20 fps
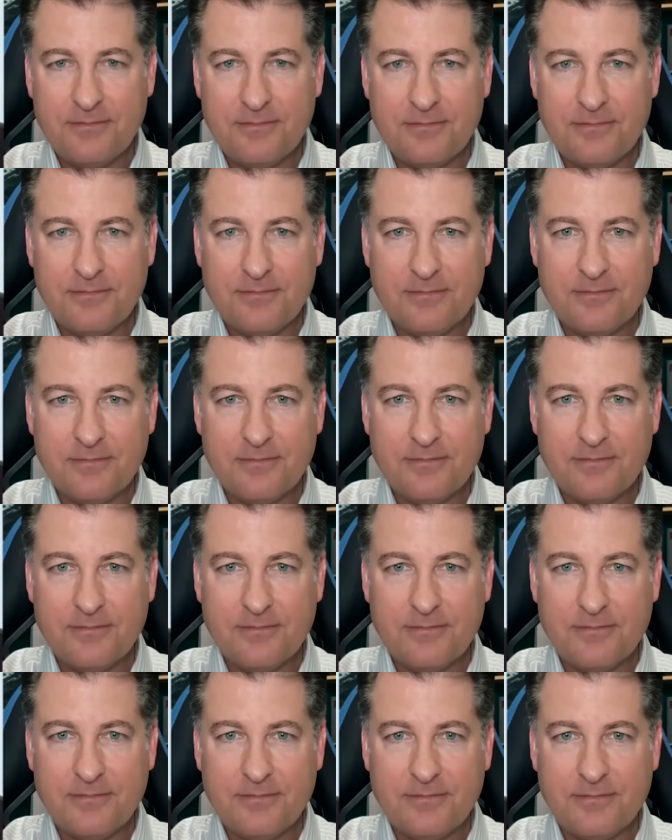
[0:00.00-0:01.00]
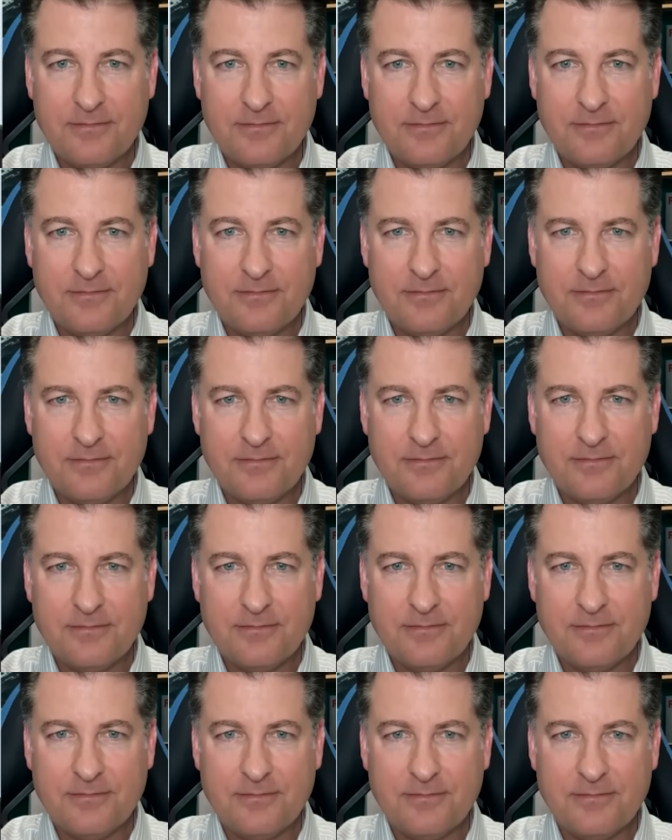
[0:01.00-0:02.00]

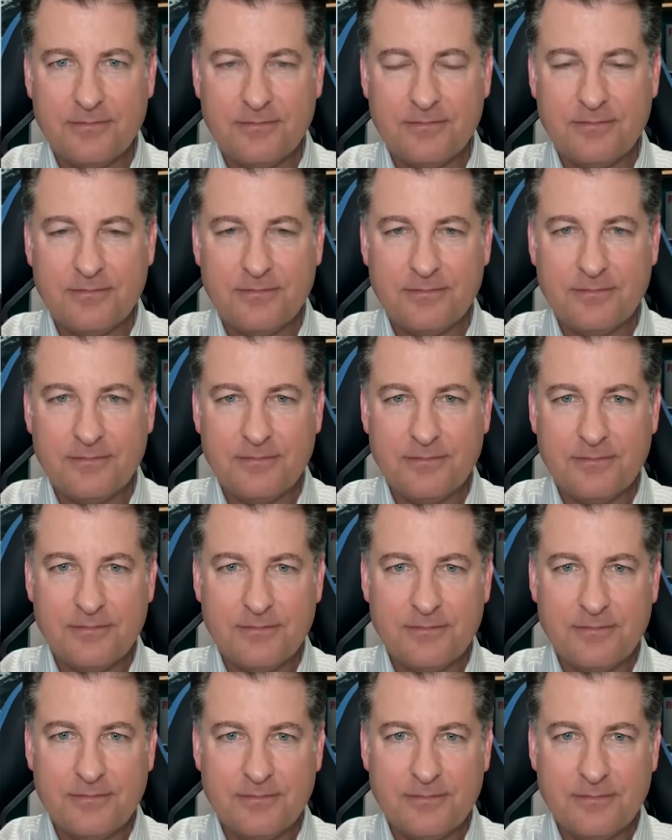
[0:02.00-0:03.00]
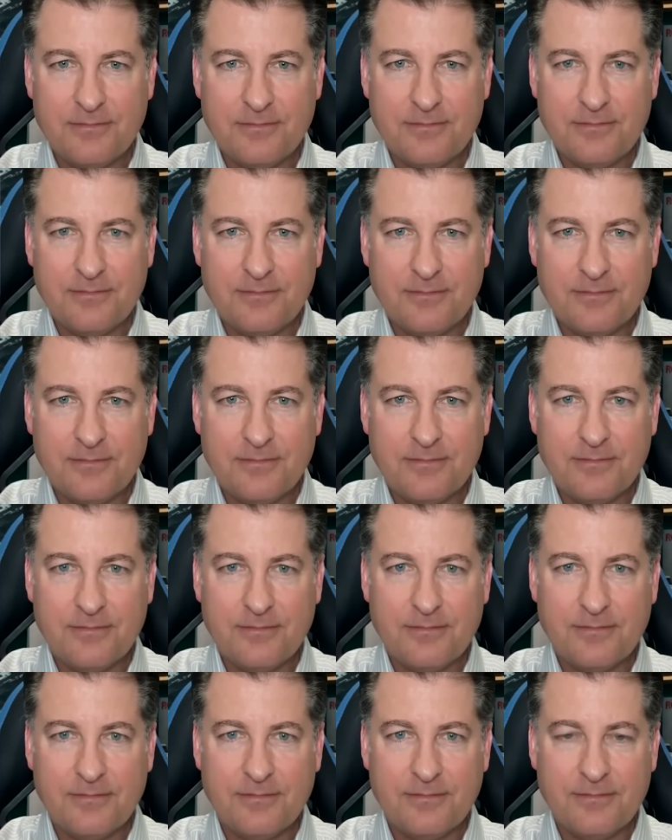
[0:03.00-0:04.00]

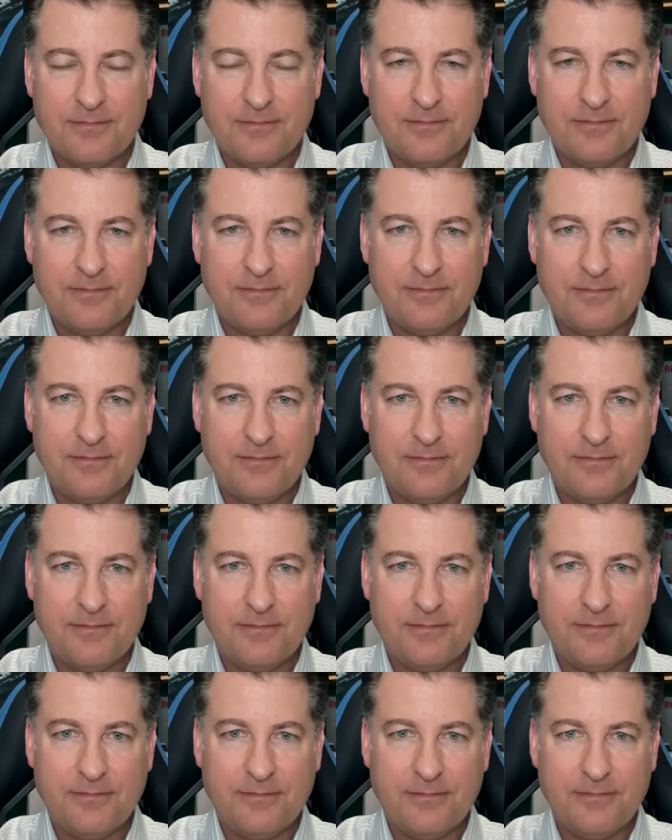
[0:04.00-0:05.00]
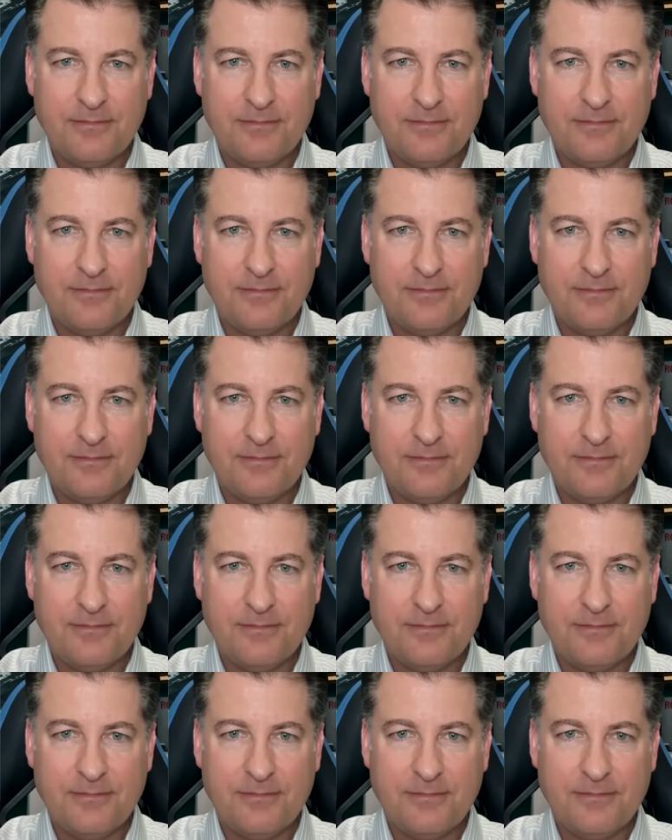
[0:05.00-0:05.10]
No words are spoken by the person on screen.